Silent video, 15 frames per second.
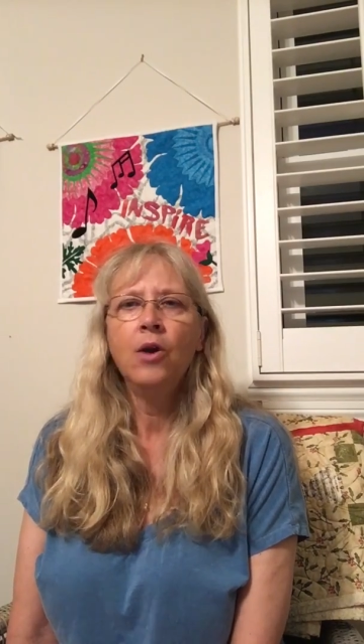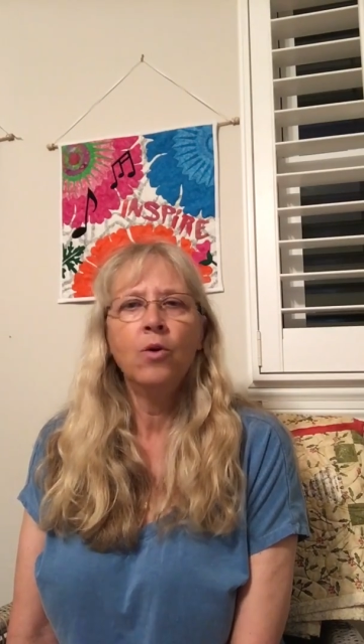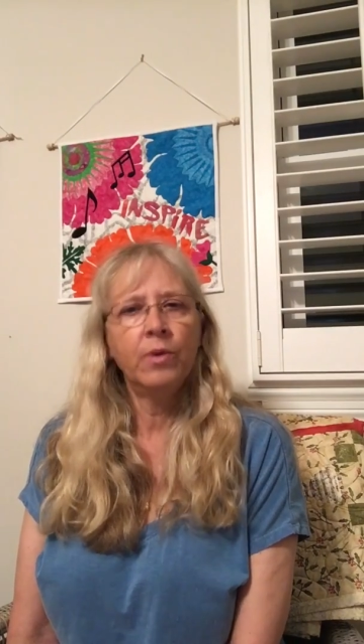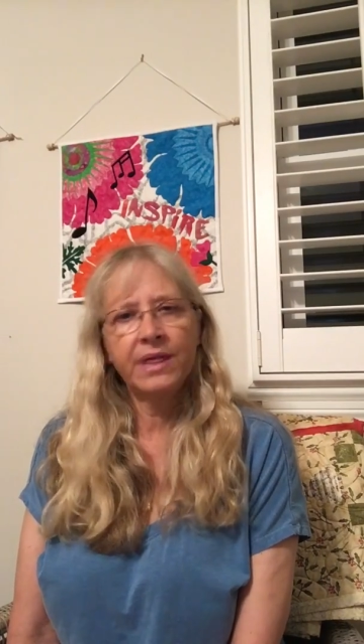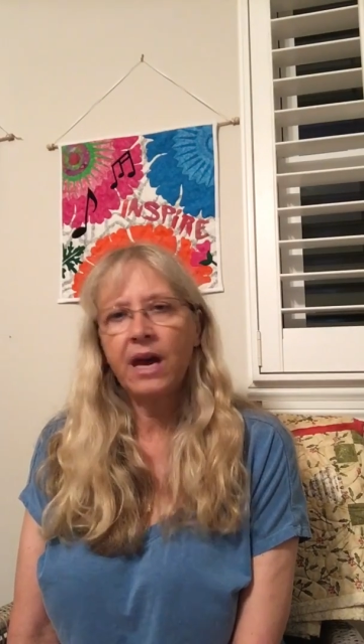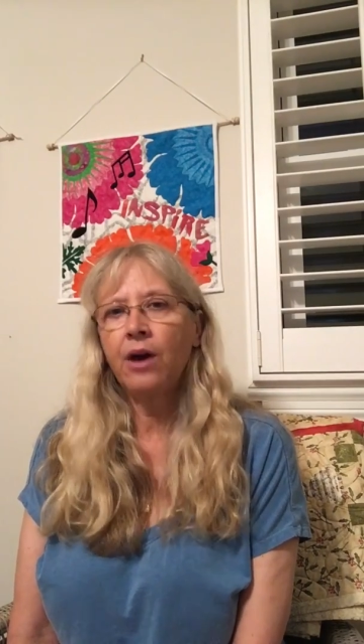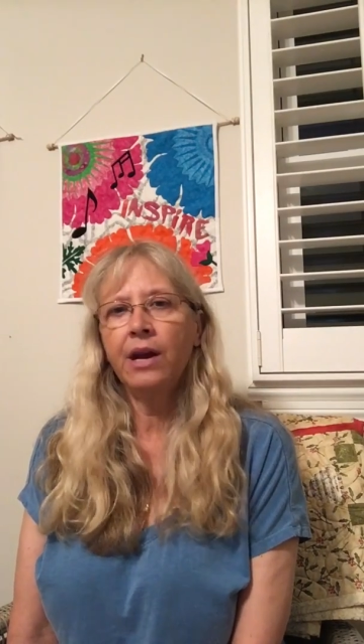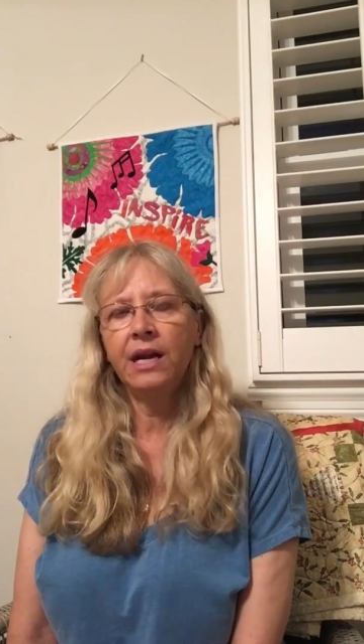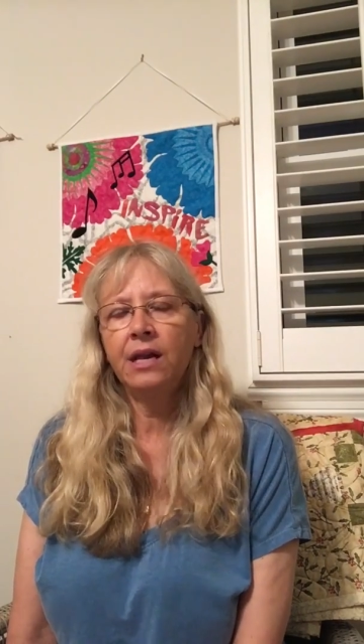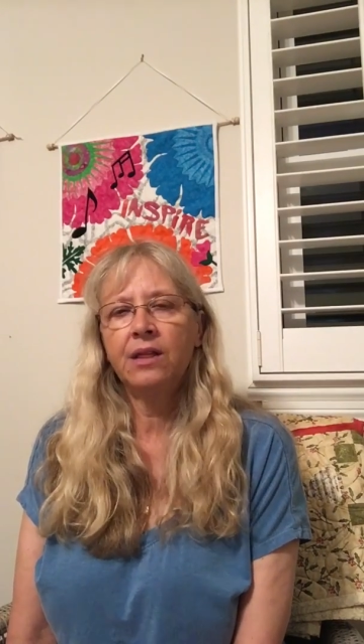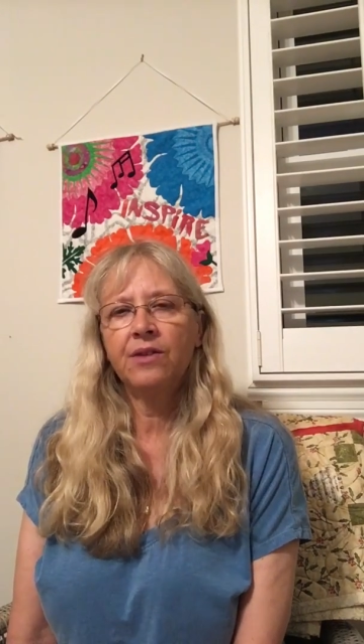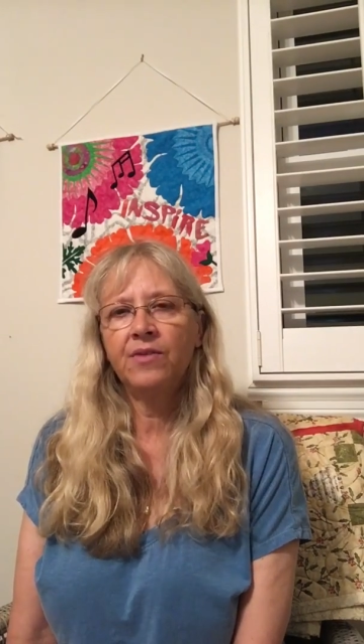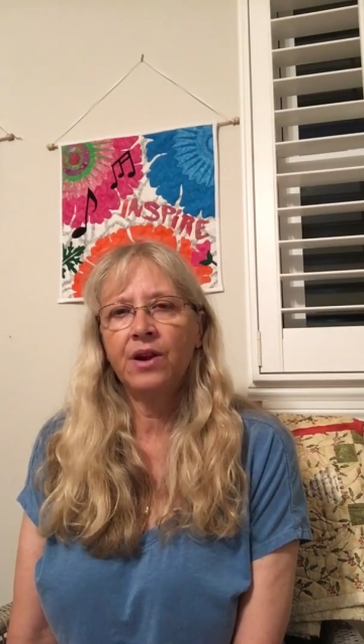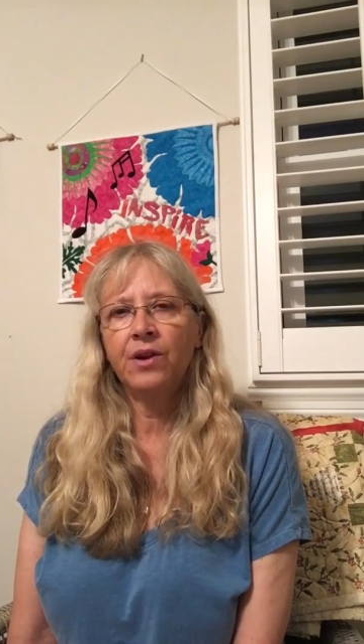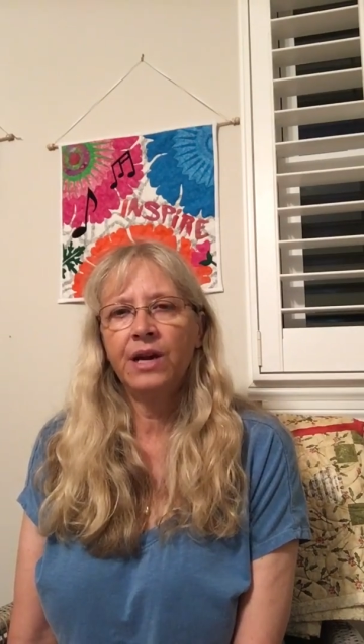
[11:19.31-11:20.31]
without any of
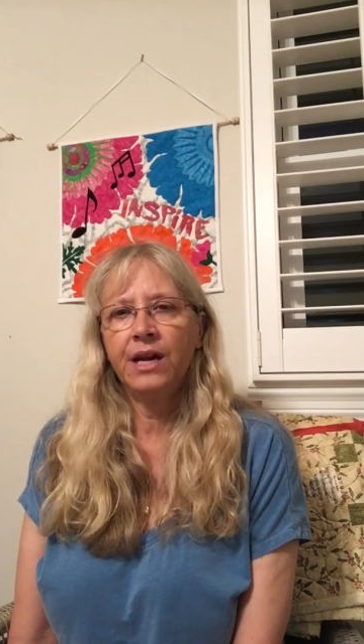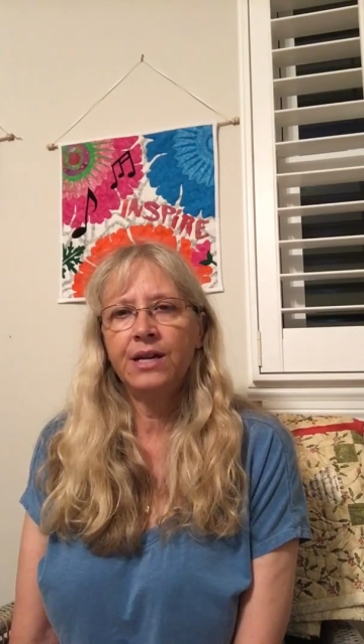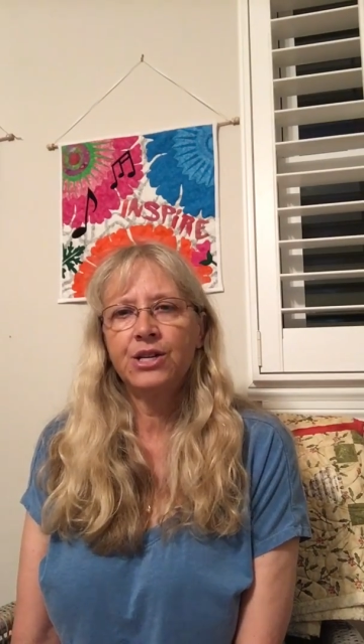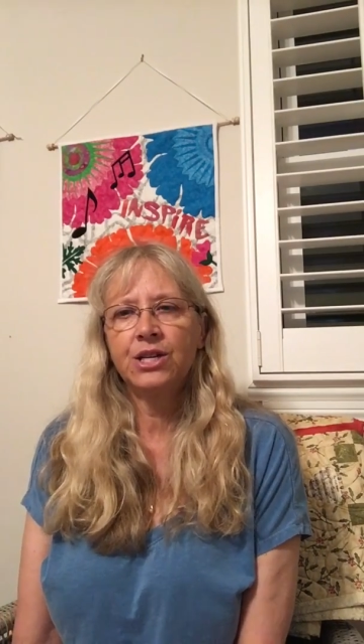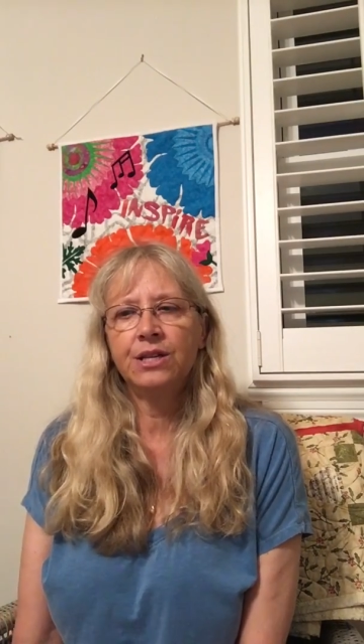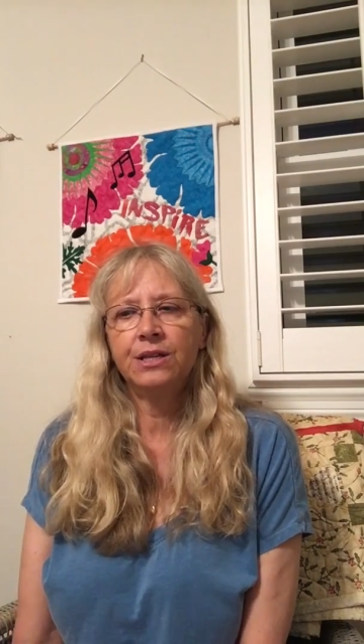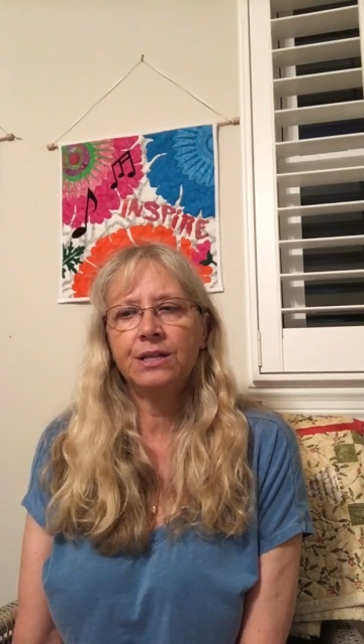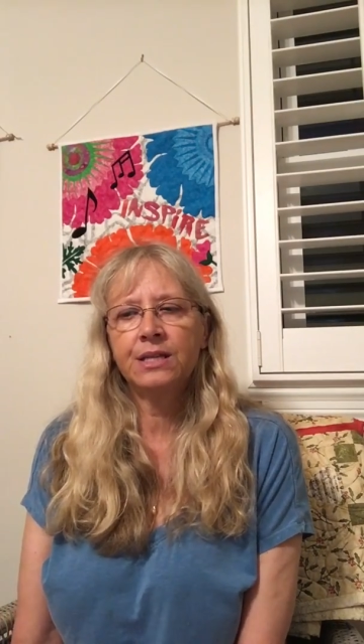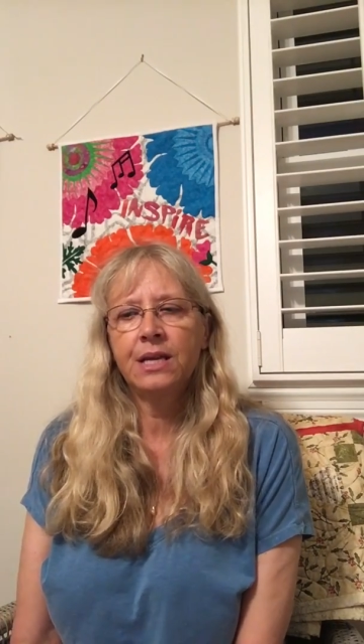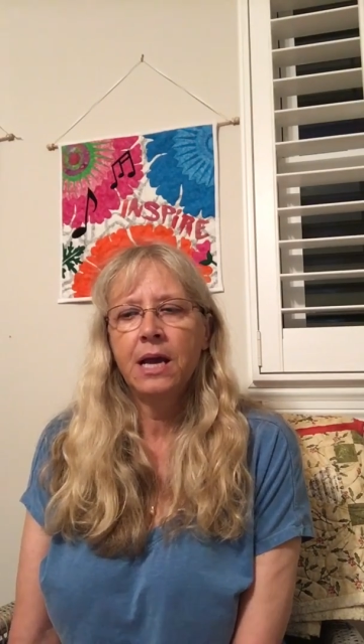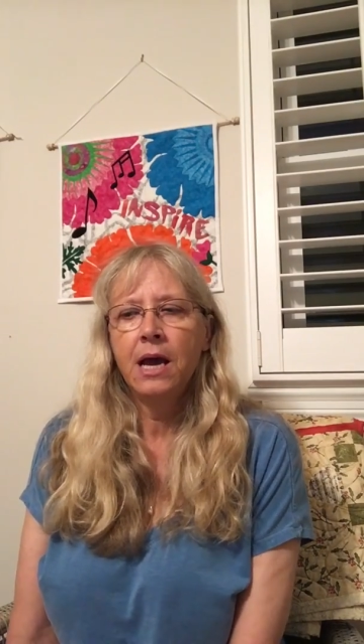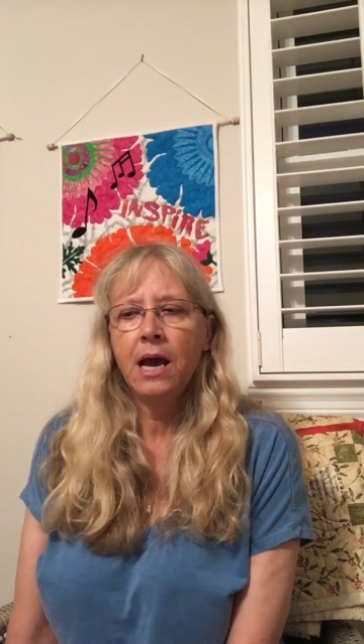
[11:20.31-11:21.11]
the variations.